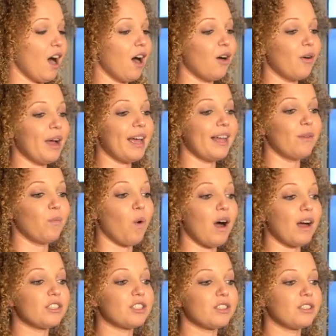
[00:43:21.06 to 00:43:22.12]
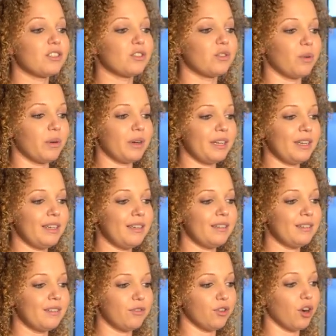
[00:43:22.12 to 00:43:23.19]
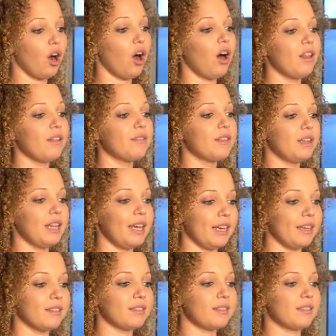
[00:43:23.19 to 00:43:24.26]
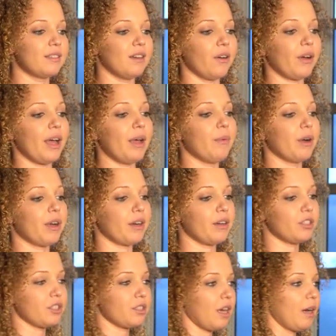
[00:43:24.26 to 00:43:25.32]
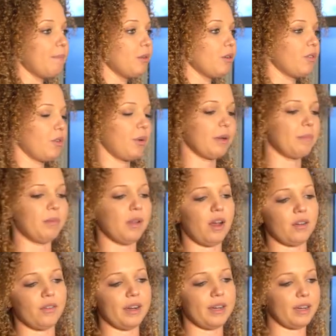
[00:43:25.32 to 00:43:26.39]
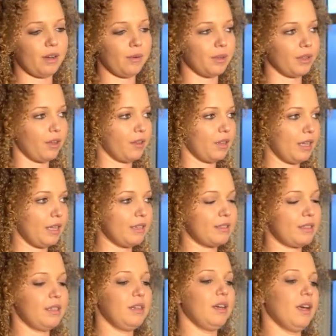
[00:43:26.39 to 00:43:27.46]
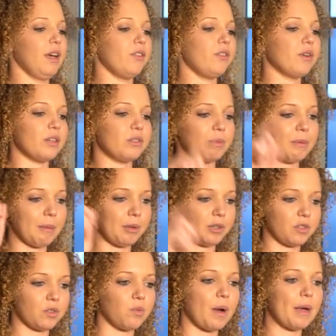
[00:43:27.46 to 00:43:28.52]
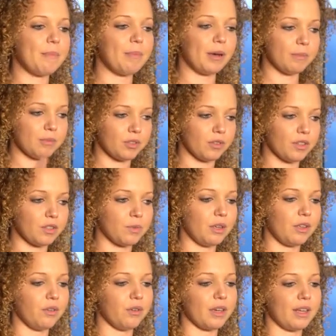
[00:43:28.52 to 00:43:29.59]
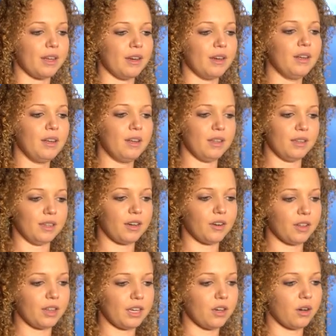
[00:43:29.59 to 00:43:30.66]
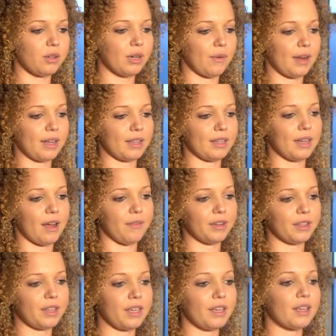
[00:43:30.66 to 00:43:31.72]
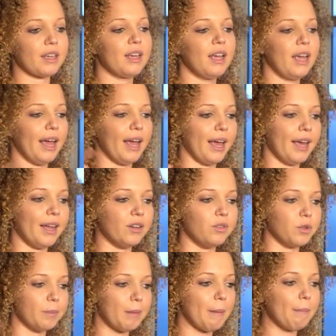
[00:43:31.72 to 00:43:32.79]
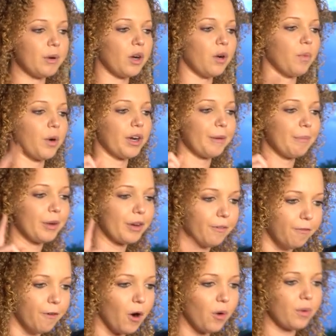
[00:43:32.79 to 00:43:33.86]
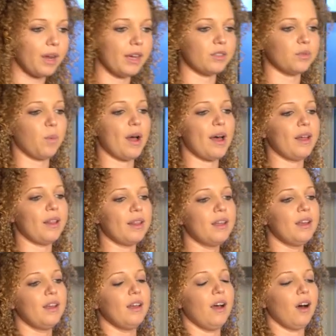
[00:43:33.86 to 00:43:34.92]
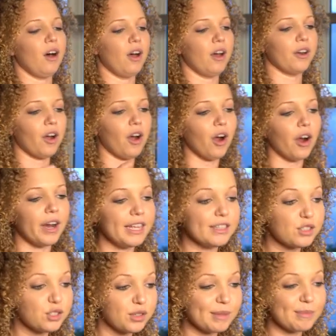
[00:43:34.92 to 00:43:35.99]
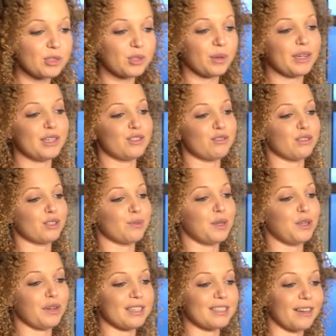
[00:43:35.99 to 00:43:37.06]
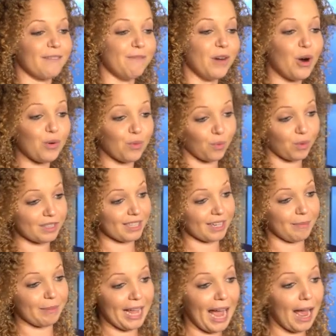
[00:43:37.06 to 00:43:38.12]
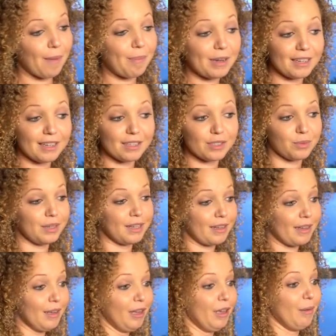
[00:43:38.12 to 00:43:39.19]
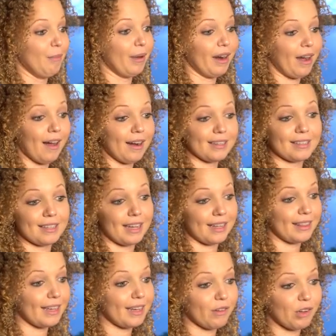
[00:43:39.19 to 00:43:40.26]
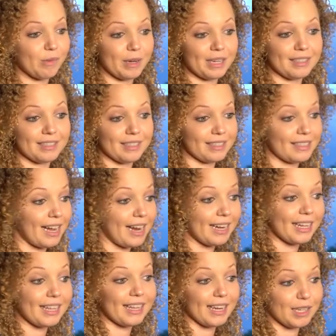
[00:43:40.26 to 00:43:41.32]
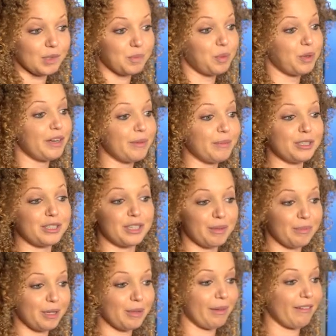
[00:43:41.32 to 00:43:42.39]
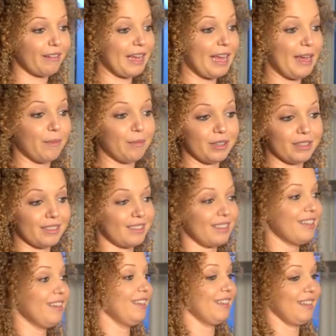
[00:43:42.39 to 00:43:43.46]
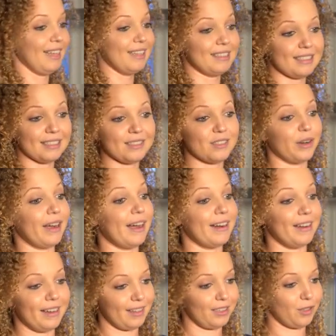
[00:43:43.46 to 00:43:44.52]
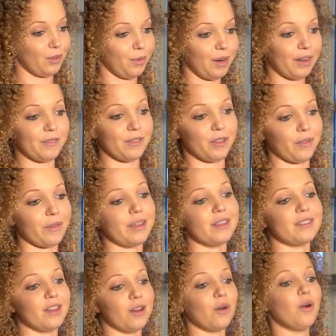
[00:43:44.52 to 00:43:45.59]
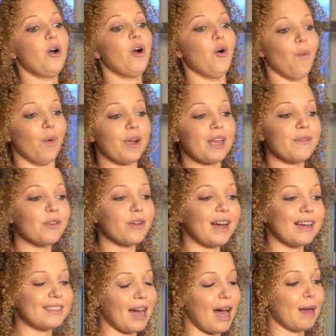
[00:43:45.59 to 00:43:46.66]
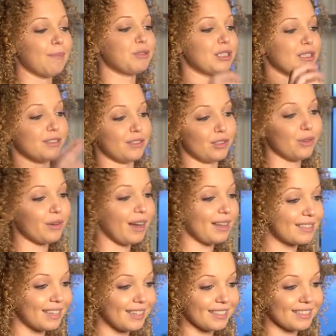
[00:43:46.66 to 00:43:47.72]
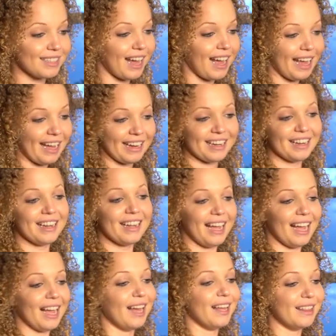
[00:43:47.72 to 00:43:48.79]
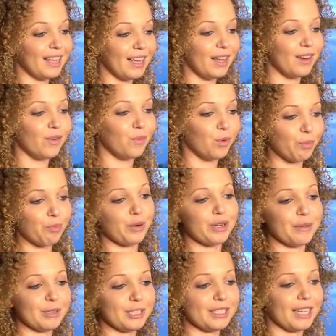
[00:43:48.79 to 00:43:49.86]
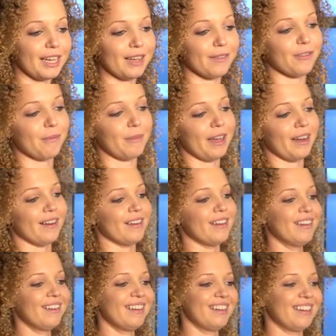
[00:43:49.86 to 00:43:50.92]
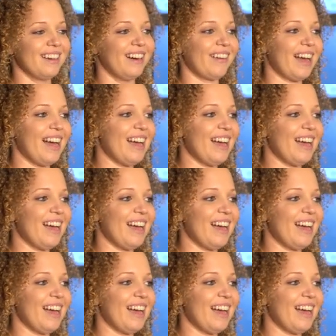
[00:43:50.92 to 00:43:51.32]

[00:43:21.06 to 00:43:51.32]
Oh, and watch the story for all of the links. Okay, we're going to just upload a quick blog right now with all the links, and you guys will be able to swipe up so this way you can literally go directly to everything. And remember, we're going to put a vote as well on our Instagram story, so this way you guys can vote what's going to be happening next week. But honestly, I think everybody's deciding that it's pretty much going to be about cameras, lenses, or editing, so one of the 3. So we'll give you guys the options. You guys can decide, and then we'll pretty much take it from there. Okay?